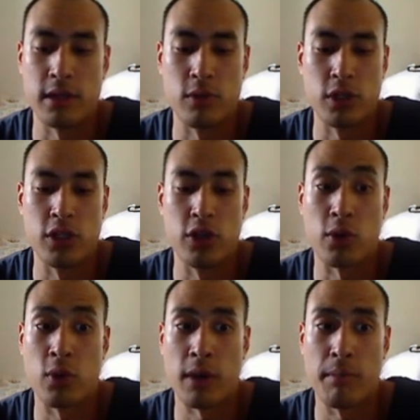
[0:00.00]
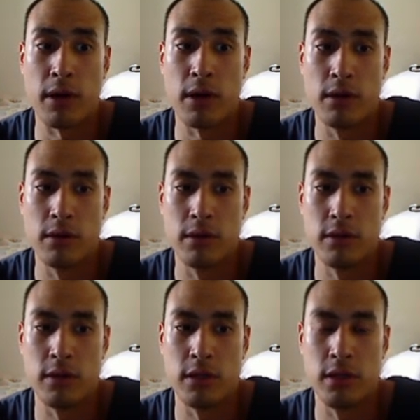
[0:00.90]
which is your quickbar. So
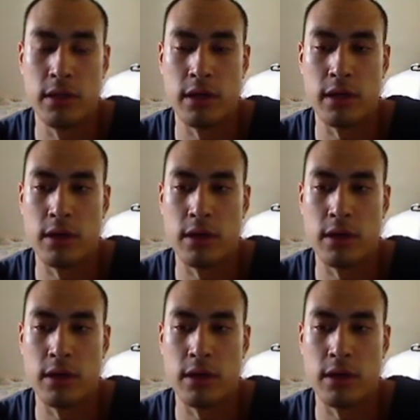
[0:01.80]
you can see that there.